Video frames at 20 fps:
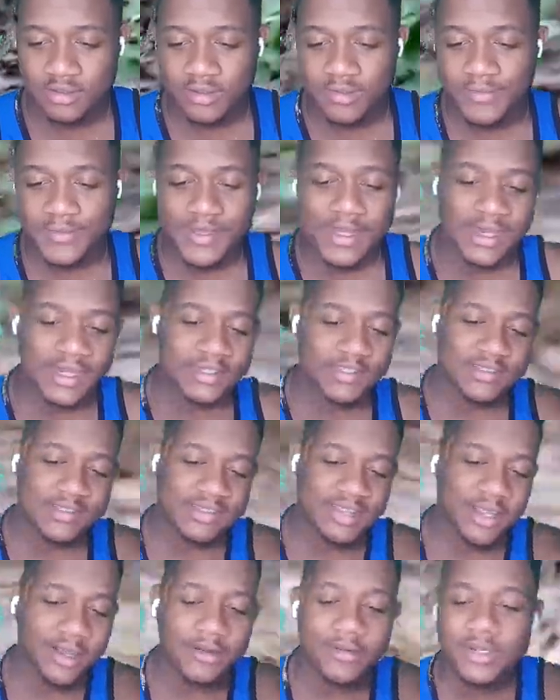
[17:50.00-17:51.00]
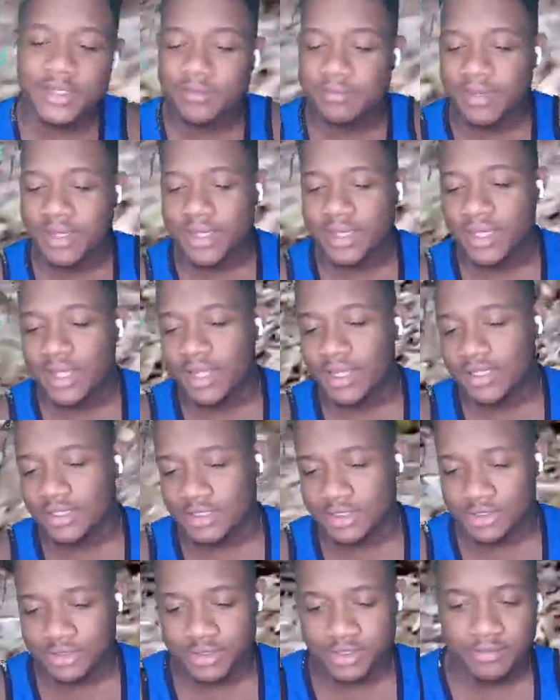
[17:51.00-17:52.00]
Man, that's Tony, man. Y'all
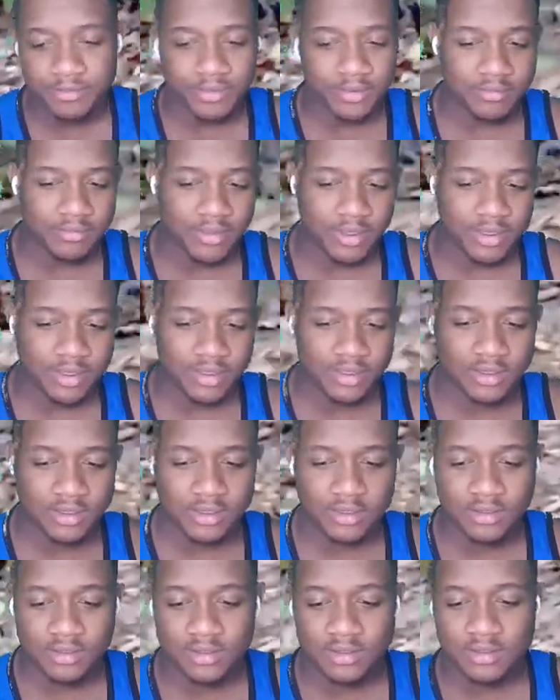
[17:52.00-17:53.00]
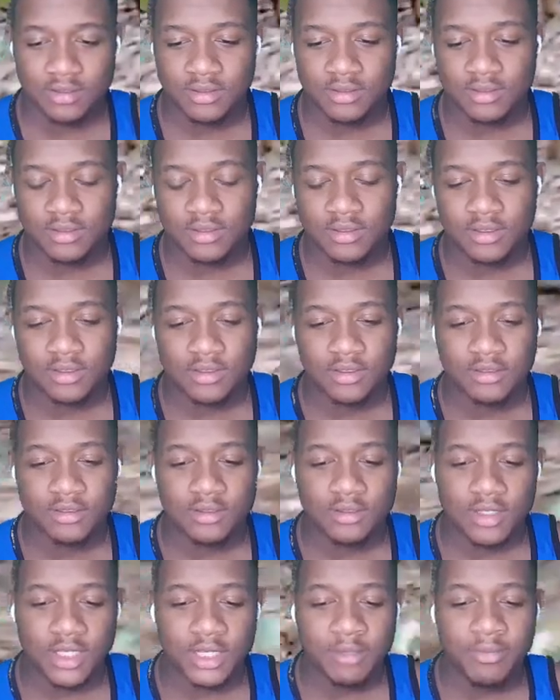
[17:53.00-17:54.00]
tripping, man.
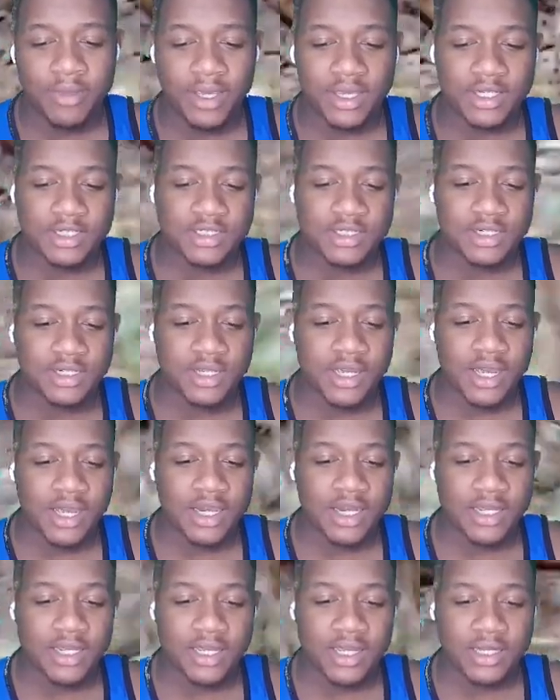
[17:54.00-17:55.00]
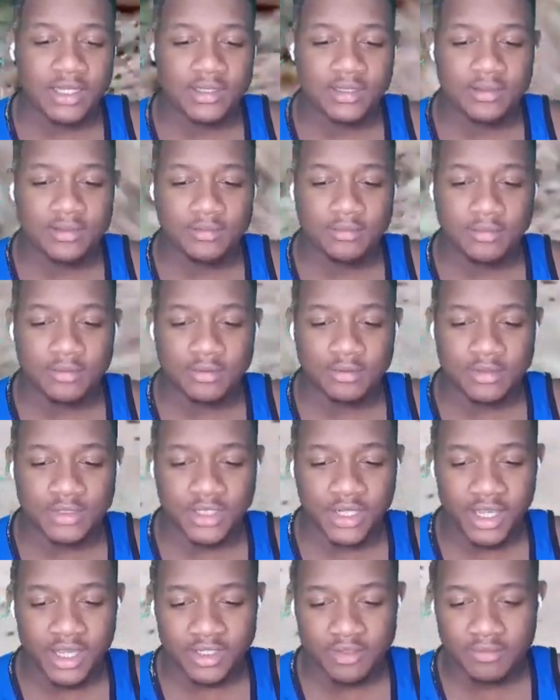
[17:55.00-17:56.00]
He making sure y'all ain't got them
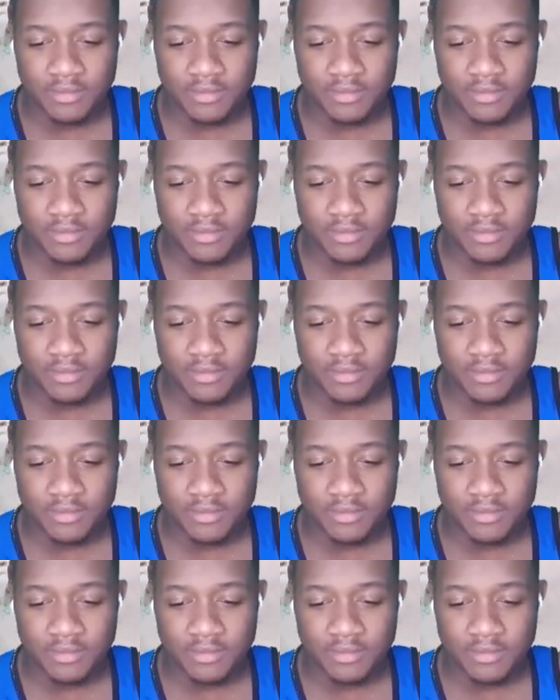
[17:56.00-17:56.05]
checks.